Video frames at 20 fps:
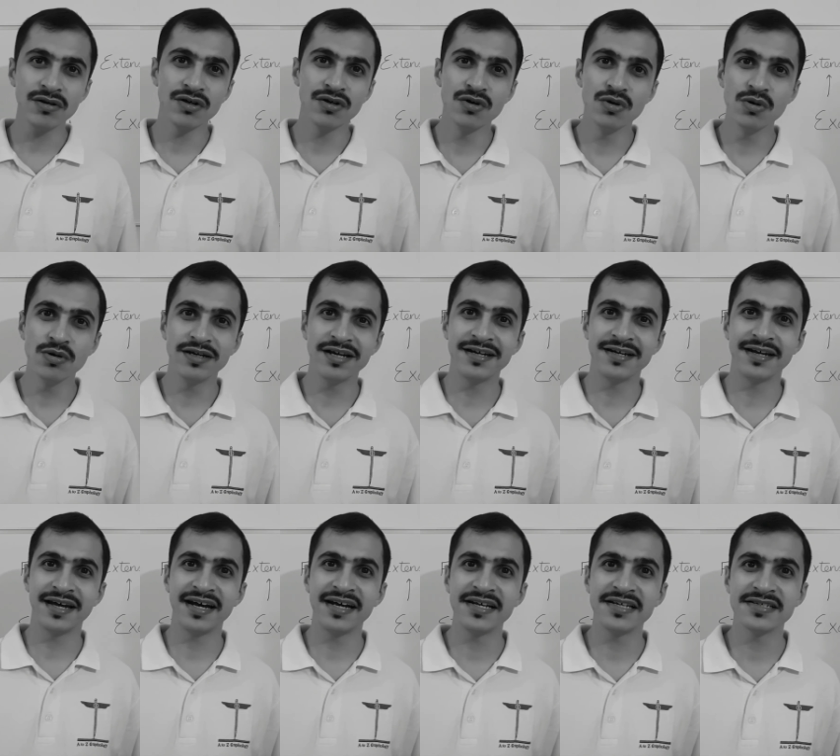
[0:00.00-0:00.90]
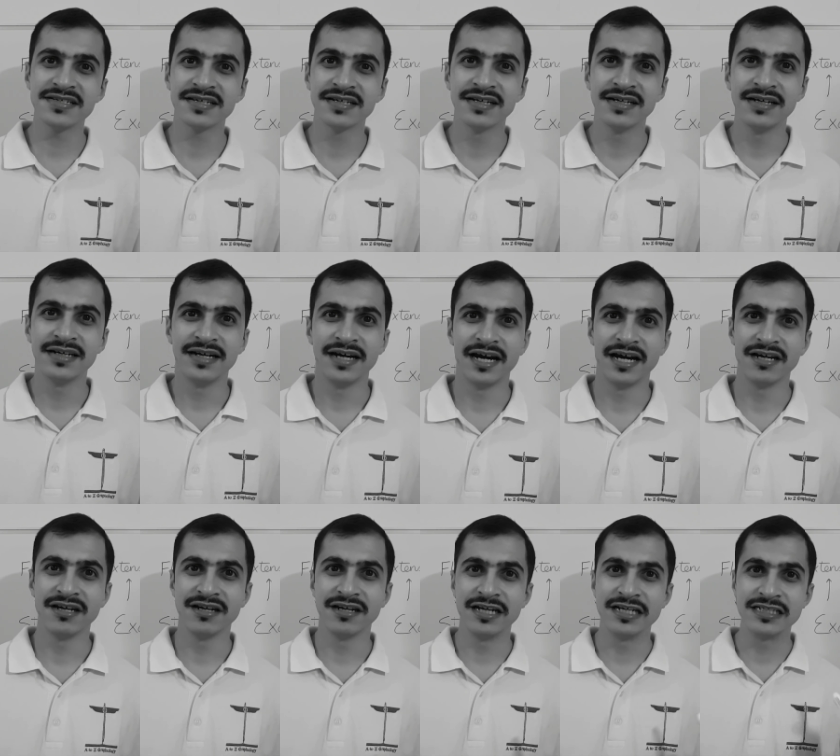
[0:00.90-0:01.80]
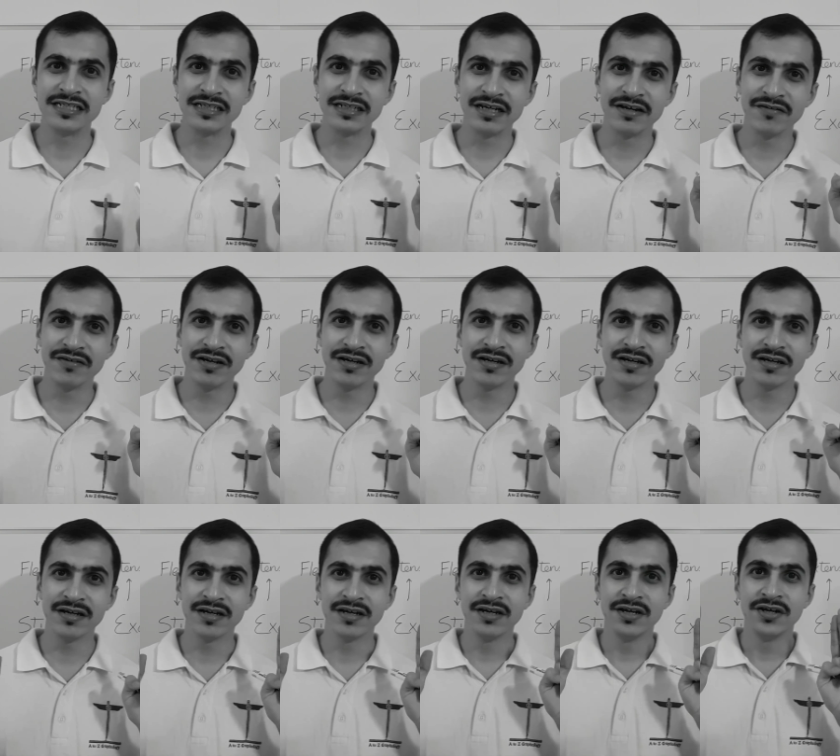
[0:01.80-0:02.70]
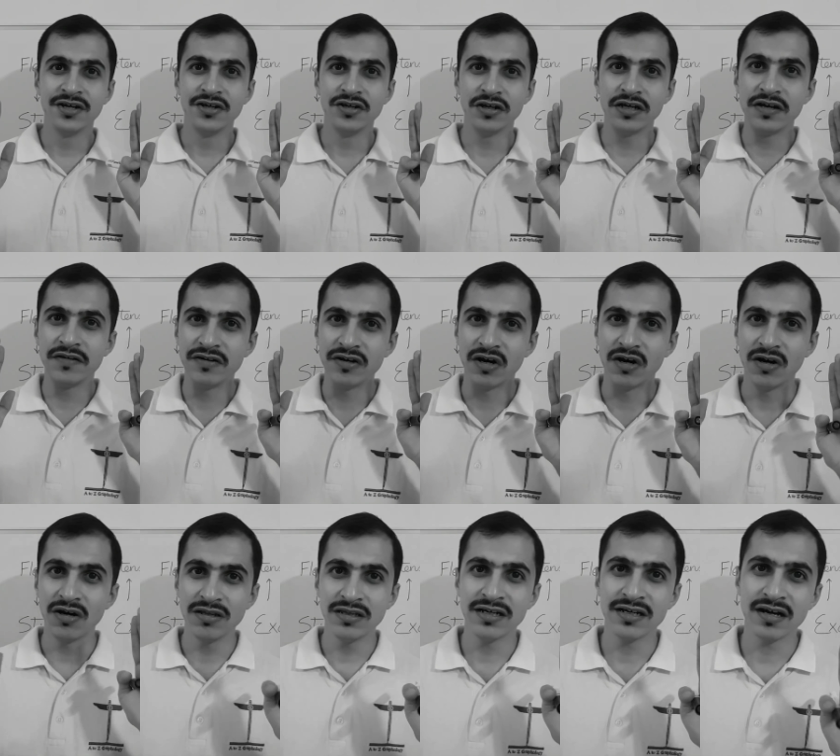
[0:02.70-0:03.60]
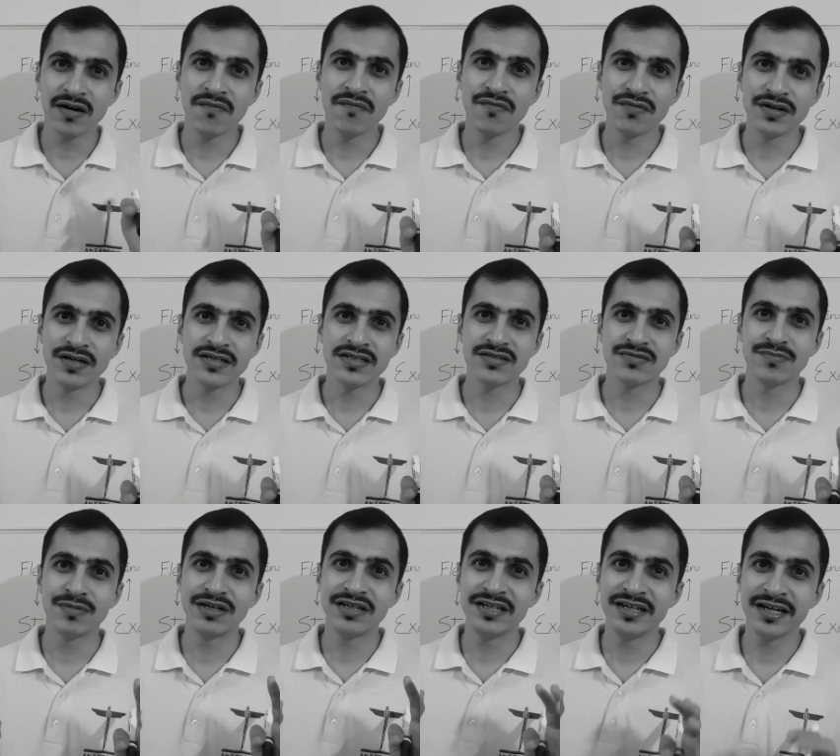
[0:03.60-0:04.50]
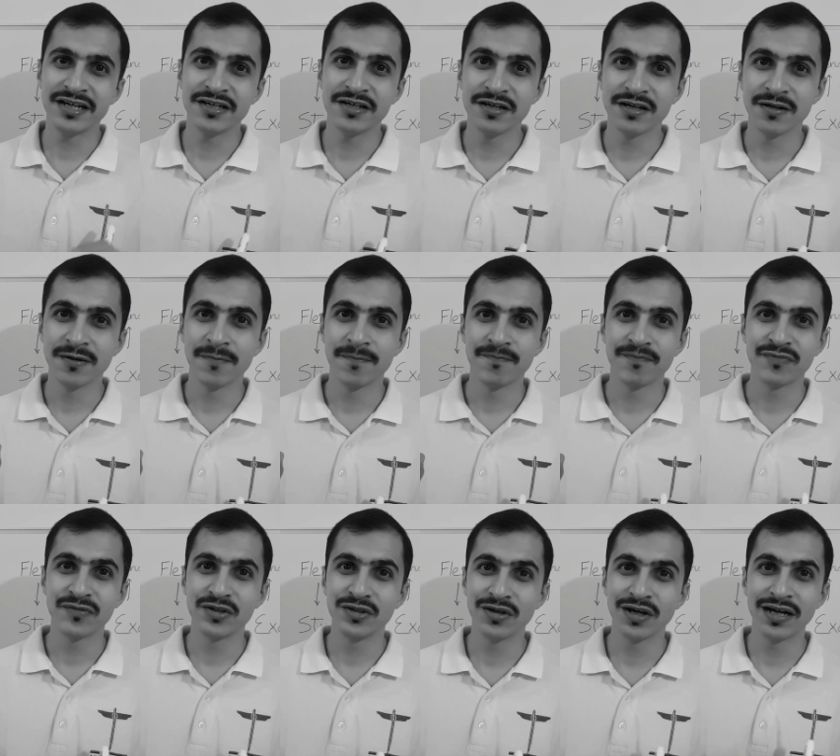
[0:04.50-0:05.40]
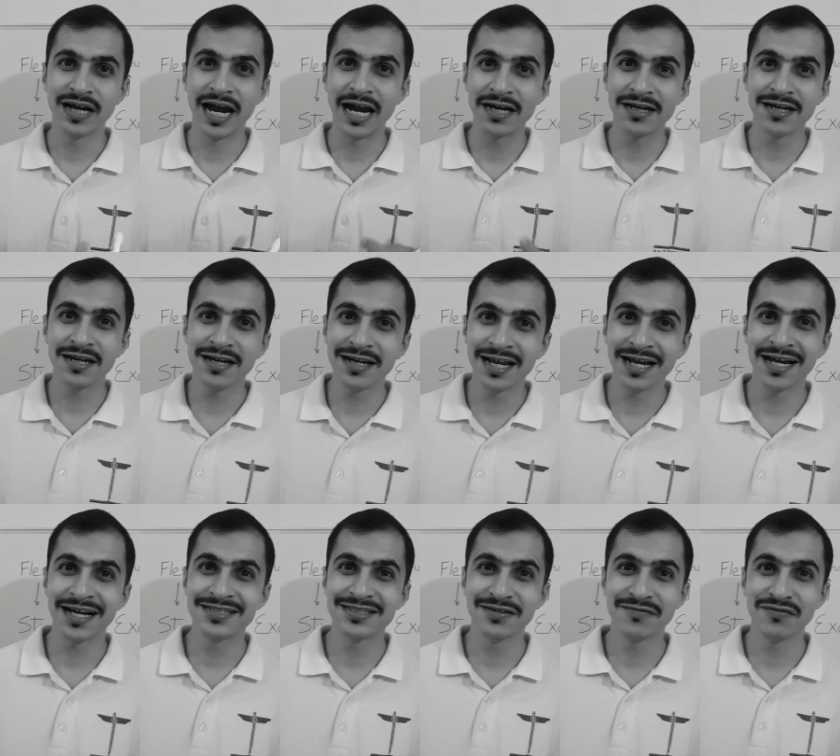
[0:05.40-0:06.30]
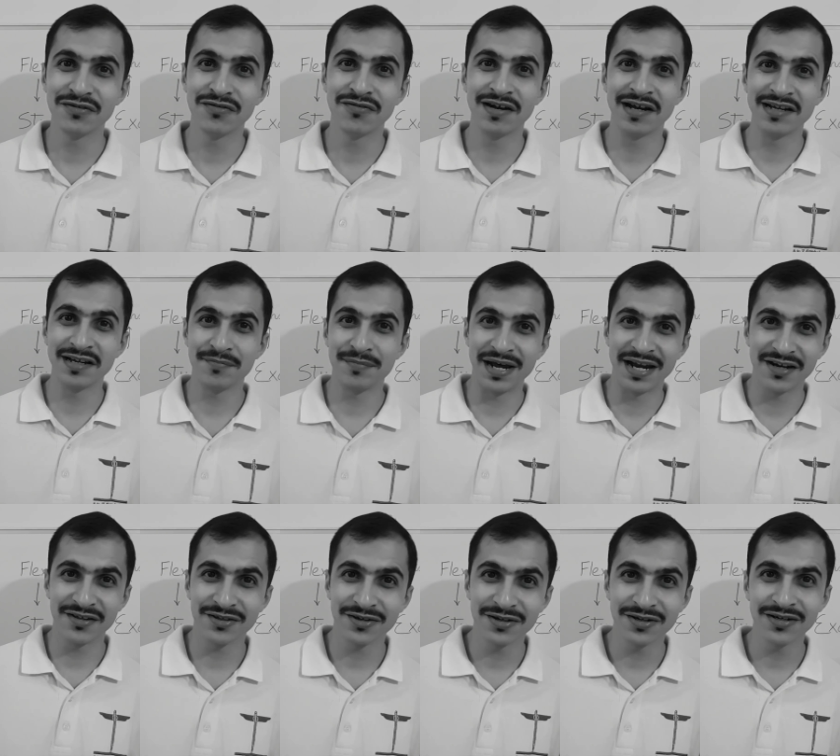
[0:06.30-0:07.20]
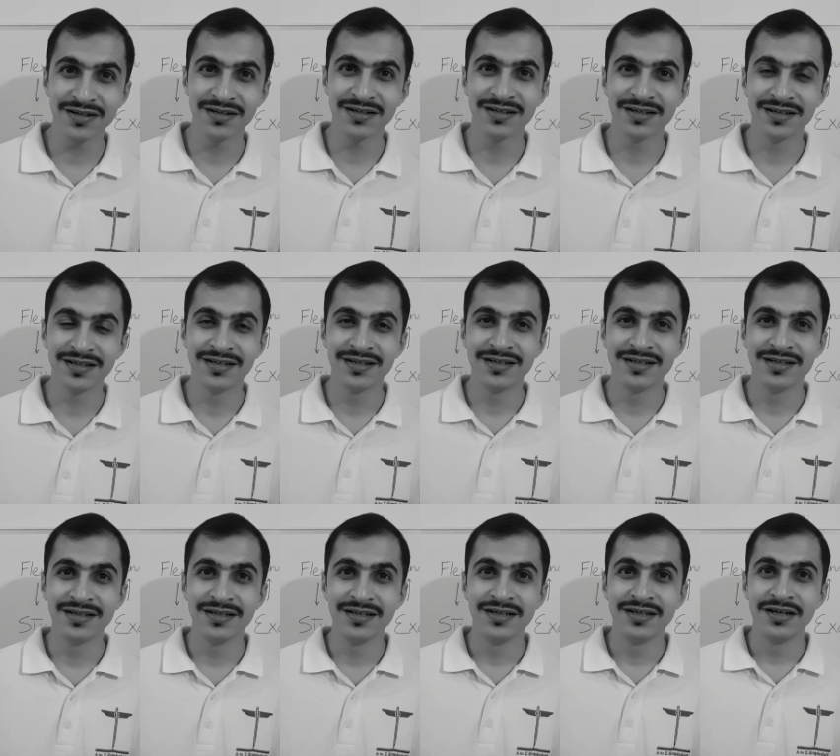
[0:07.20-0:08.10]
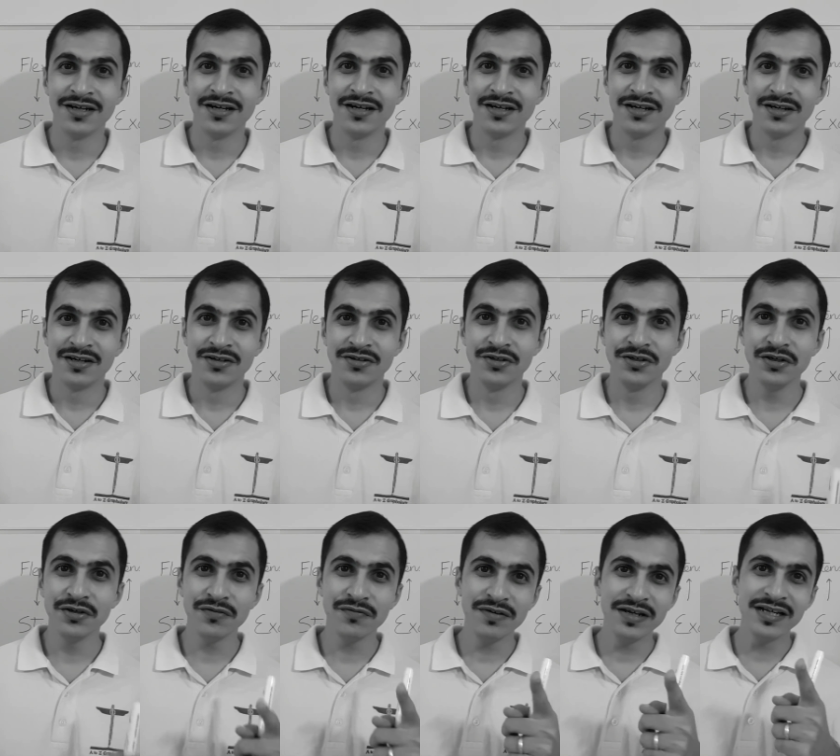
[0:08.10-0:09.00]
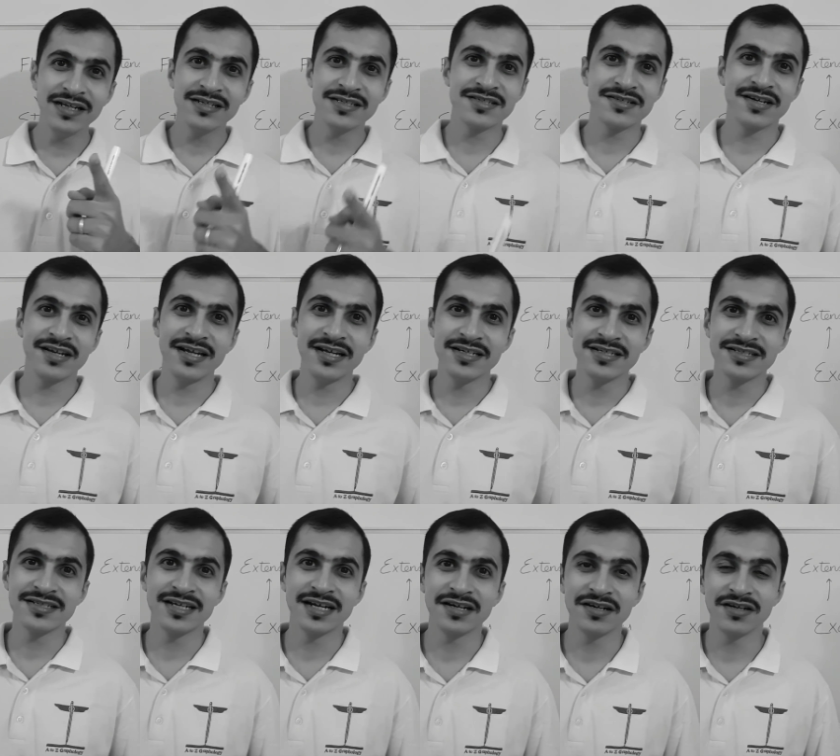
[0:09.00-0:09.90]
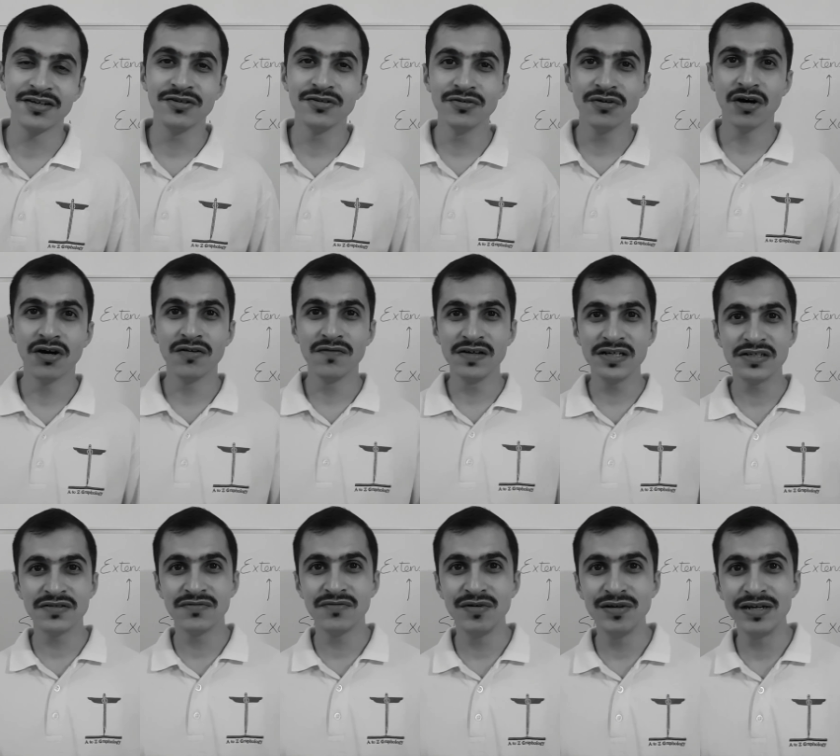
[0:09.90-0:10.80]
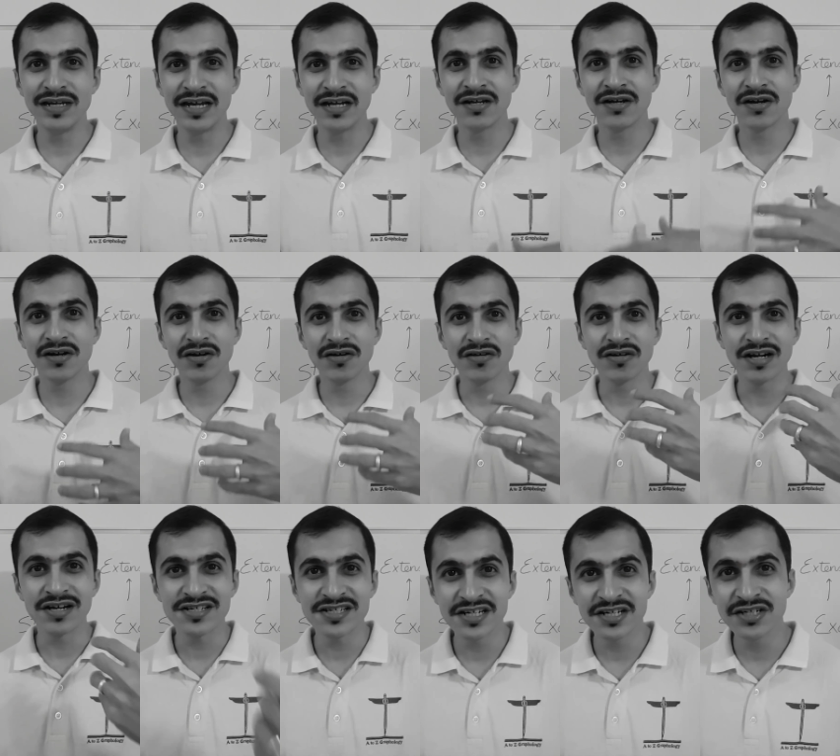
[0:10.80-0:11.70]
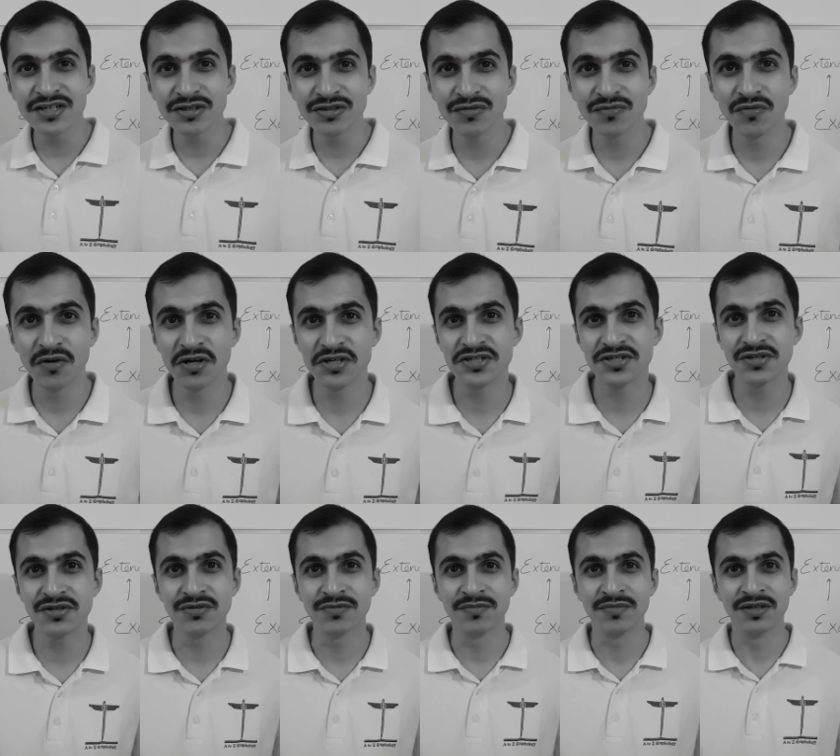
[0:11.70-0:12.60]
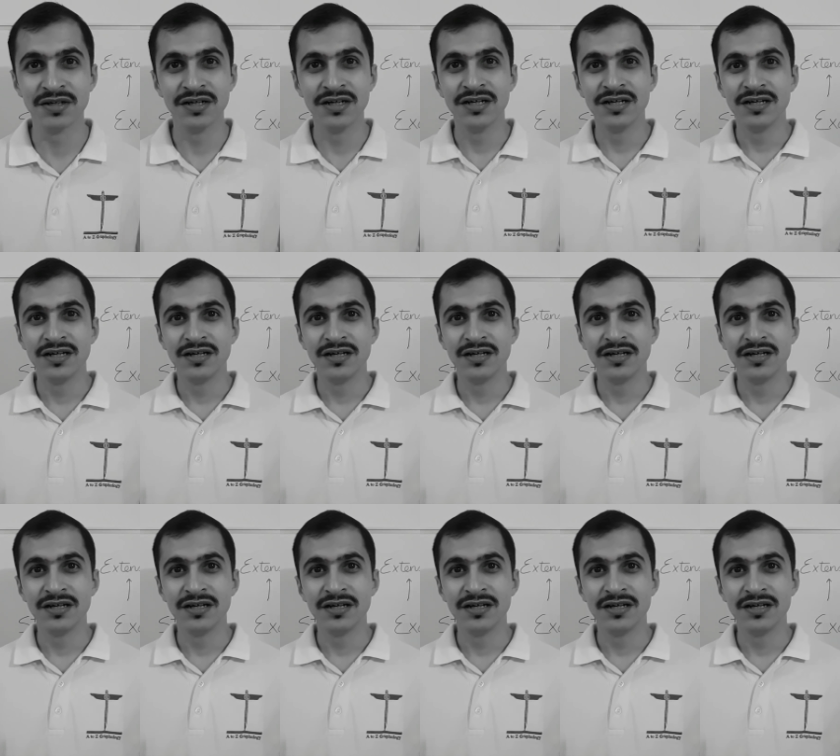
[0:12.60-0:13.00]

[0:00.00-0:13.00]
cool and nice and it's given, you're given all the comforts, but yet you are acting like as if you run a marathon. Do you feel strange that you always feel like rushing to the washroom